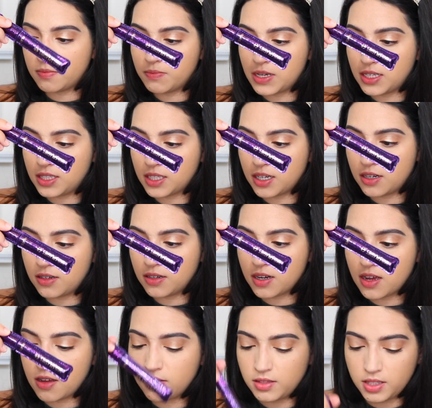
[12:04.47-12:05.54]
mascara
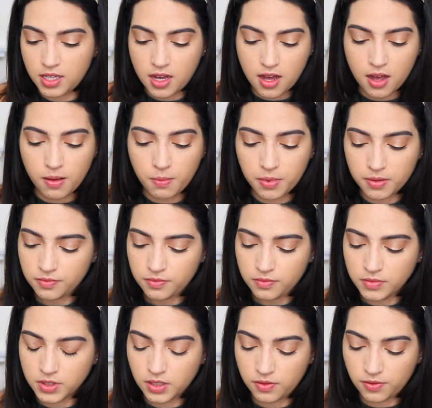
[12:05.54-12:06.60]
now on top
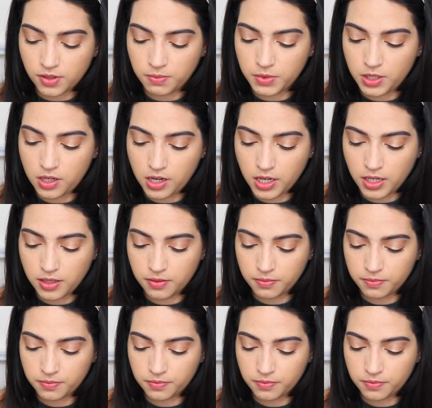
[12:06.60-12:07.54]
from Tarte.